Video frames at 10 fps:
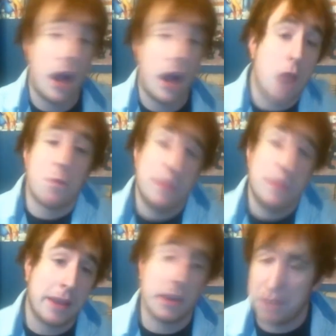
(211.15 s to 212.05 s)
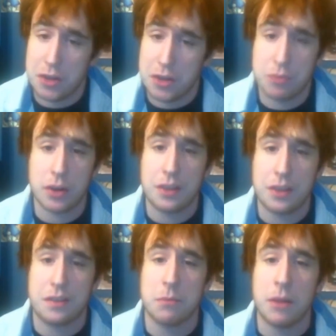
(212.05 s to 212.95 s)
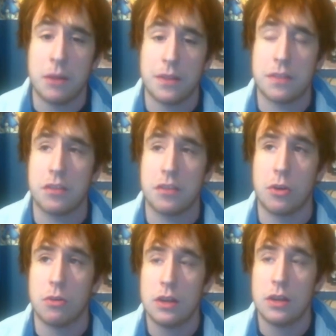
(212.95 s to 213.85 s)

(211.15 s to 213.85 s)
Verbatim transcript: I won't be making a video for at least a month, so